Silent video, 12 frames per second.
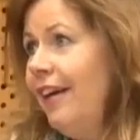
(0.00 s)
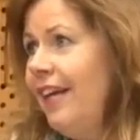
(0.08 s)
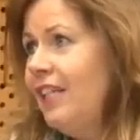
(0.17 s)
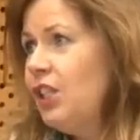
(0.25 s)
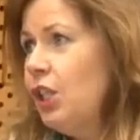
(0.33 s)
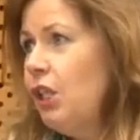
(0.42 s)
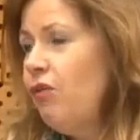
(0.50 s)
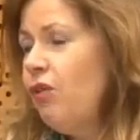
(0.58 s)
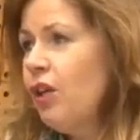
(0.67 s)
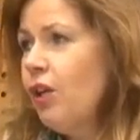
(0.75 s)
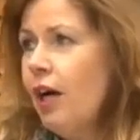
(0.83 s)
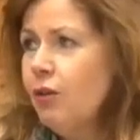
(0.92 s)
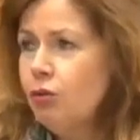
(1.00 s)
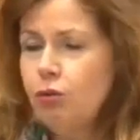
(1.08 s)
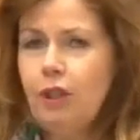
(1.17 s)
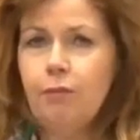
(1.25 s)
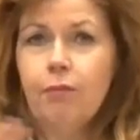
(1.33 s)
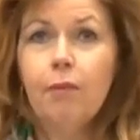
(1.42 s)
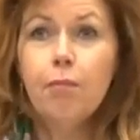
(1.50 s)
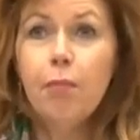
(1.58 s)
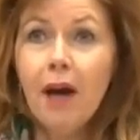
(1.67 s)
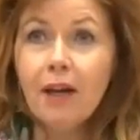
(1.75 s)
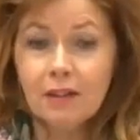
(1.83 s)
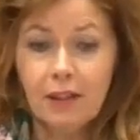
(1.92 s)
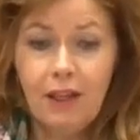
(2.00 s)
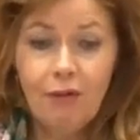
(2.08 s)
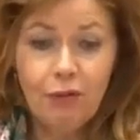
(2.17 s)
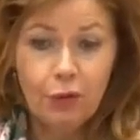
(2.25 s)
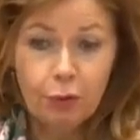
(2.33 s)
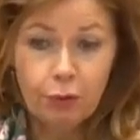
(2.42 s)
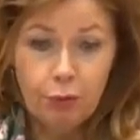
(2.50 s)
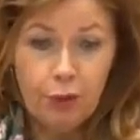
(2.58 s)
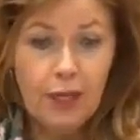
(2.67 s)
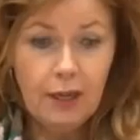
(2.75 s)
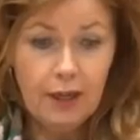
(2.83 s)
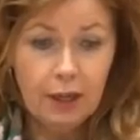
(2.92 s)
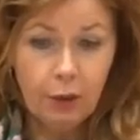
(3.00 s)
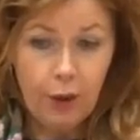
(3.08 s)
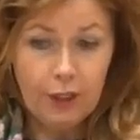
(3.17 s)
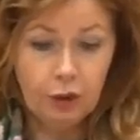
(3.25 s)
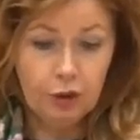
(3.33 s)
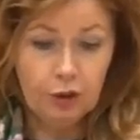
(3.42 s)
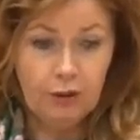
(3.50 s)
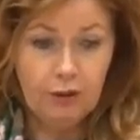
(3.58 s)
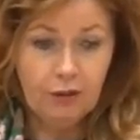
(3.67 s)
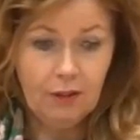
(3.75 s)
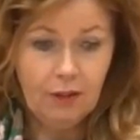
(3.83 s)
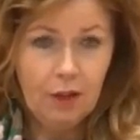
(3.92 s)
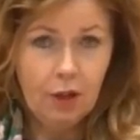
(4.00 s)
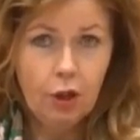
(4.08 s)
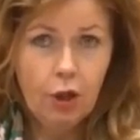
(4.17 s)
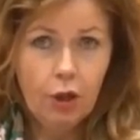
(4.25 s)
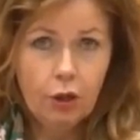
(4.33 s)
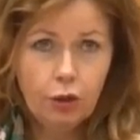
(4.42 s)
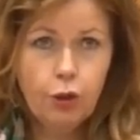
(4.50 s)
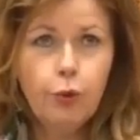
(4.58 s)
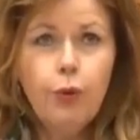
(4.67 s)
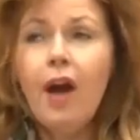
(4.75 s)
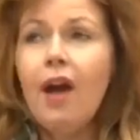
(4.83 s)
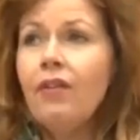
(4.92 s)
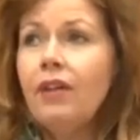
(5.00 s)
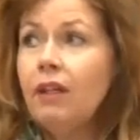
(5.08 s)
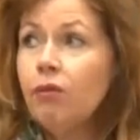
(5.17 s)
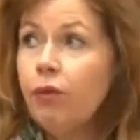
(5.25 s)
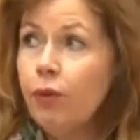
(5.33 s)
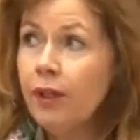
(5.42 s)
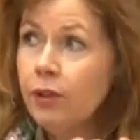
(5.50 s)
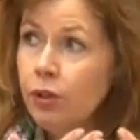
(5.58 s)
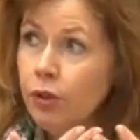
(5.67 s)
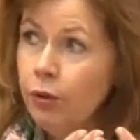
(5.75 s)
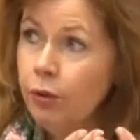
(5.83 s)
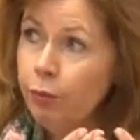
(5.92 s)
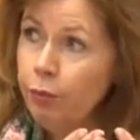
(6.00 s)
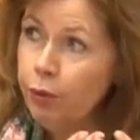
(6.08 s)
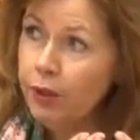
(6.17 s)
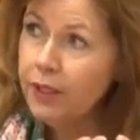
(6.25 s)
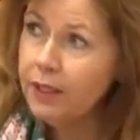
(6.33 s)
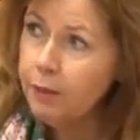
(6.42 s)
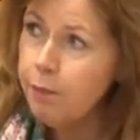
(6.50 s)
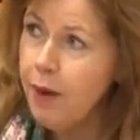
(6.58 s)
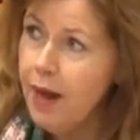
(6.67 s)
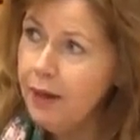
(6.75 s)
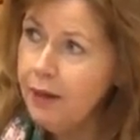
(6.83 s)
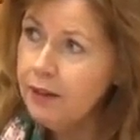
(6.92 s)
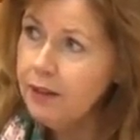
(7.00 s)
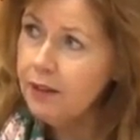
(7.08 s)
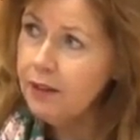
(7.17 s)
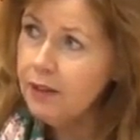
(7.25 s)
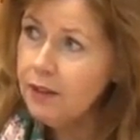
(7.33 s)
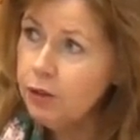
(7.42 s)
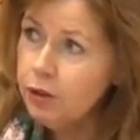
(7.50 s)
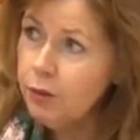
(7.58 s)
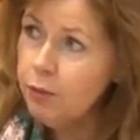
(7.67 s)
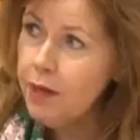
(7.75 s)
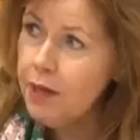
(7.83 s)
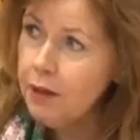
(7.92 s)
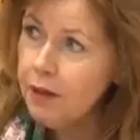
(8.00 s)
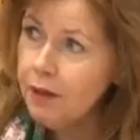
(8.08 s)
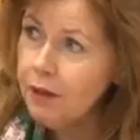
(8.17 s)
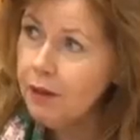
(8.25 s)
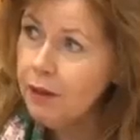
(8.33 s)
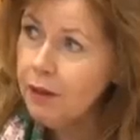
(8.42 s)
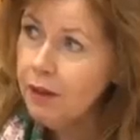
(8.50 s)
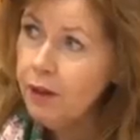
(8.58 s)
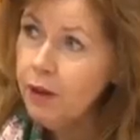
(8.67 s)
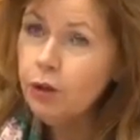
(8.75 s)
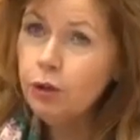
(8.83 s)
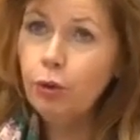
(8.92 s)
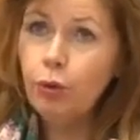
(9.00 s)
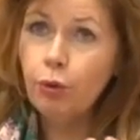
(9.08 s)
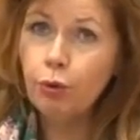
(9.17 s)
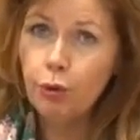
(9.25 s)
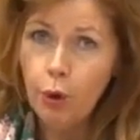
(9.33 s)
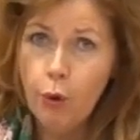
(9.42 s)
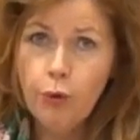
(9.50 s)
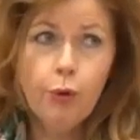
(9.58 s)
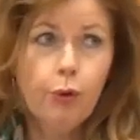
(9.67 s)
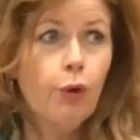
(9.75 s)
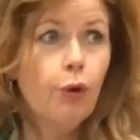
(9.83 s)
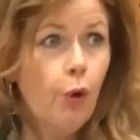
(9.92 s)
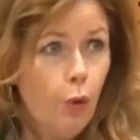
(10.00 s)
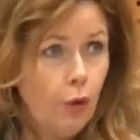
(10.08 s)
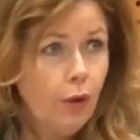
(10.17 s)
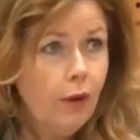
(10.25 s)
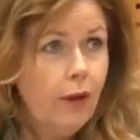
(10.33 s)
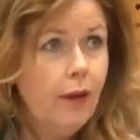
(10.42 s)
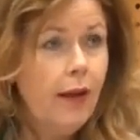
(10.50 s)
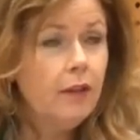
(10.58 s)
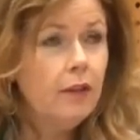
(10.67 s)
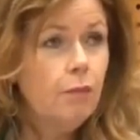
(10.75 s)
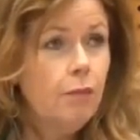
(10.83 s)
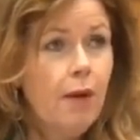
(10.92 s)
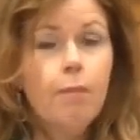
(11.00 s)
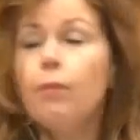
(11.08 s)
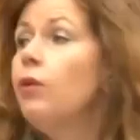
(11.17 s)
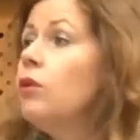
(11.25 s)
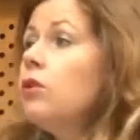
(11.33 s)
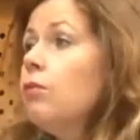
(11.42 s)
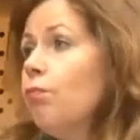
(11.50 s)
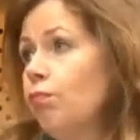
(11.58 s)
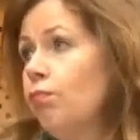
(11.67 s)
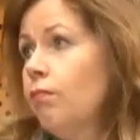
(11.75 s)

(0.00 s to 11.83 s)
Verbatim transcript: It's a different country. But if you really question, do you have an influence on the municipality decision making? Do you know your local elected members?